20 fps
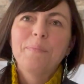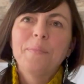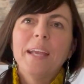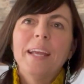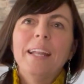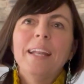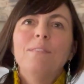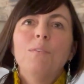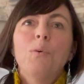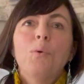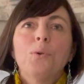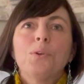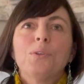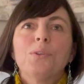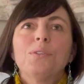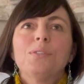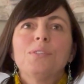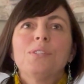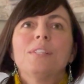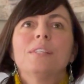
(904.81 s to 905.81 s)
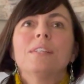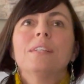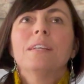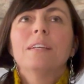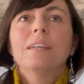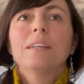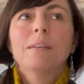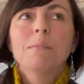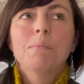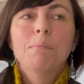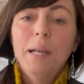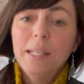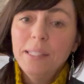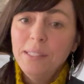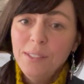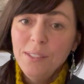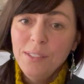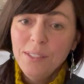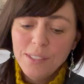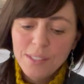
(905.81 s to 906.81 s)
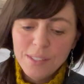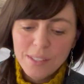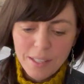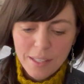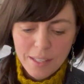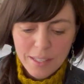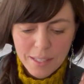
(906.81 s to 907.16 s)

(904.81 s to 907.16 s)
And I've ordered buttons.